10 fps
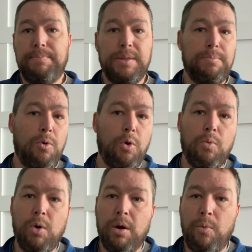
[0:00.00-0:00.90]
the poor
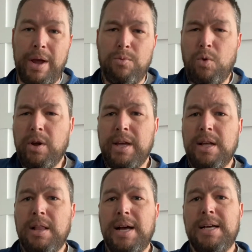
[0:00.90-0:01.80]
white working
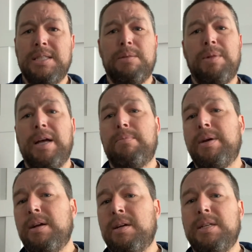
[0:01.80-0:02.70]
class, the Black
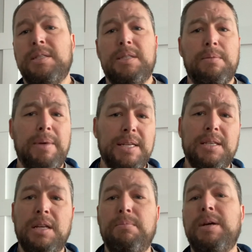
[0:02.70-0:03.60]
Americans, the
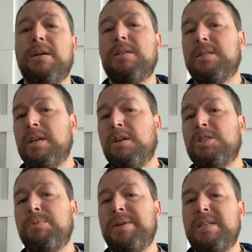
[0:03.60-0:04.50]
Mexican Americans, the
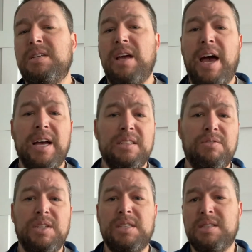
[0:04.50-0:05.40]
LGBT
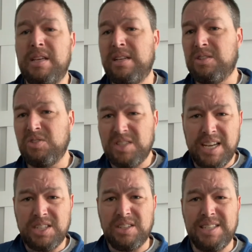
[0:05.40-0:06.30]
activists, the
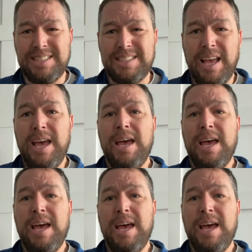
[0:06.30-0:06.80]
intersectionalists,